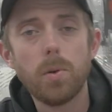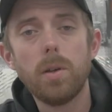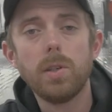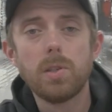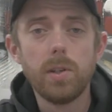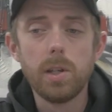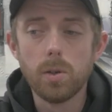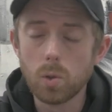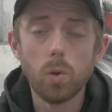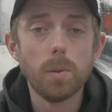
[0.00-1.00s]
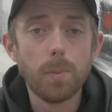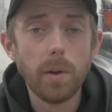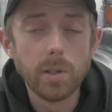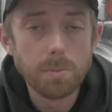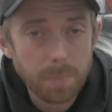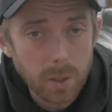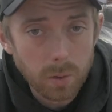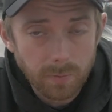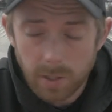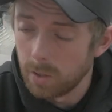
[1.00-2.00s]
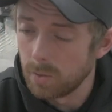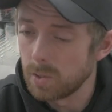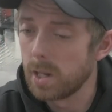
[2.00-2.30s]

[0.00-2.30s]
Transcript: previous videos, or the previous build videos